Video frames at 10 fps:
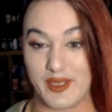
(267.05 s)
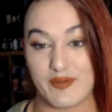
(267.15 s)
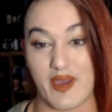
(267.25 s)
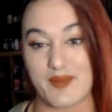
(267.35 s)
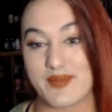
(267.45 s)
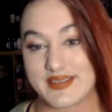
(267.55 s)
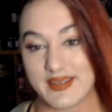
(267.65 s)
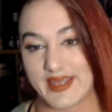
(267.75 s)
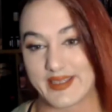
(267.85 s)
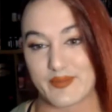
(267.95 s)
You've got to be
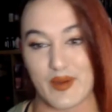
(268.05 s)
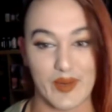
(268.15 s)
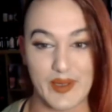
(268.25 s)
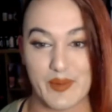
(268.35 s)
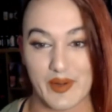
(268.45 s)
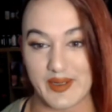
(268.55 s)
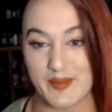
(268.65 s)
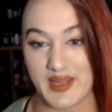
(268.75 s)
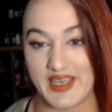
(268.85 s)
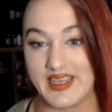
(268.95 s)
selective about what you put on
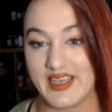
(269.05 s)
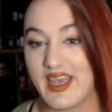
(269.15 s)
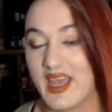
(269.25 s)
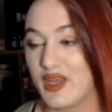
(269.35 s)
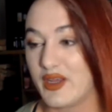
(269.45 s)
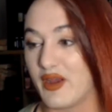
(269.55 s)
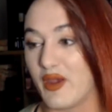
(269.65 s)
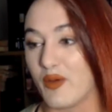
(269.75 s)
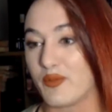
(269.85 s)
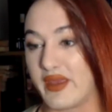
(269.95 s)
your plate.
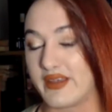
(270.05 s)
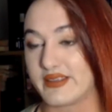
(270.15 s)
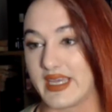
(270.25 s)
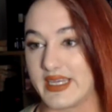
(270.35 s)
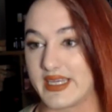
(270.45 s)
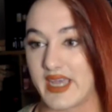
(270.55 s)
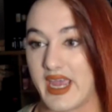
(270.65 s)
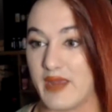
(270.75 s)
Things like